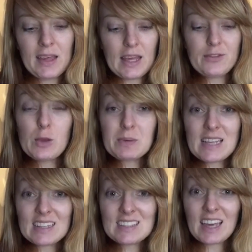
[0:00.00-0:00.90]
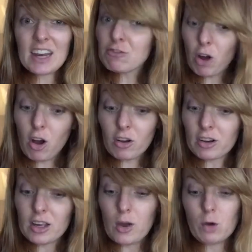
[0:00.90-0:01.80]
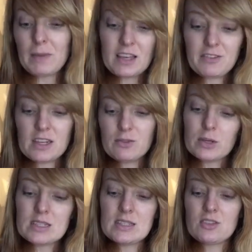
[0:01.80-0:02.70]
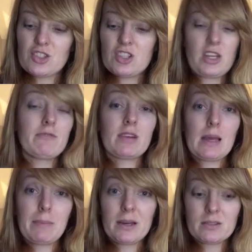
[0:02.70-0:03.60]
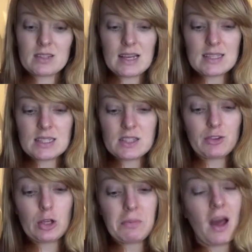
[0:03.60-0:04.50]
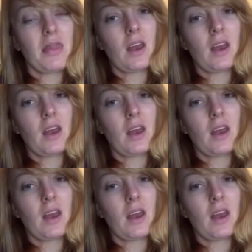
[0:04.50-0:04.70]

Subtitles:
If you pretend to get it wrong or make funny voices and just generally appeal to their sense of humour,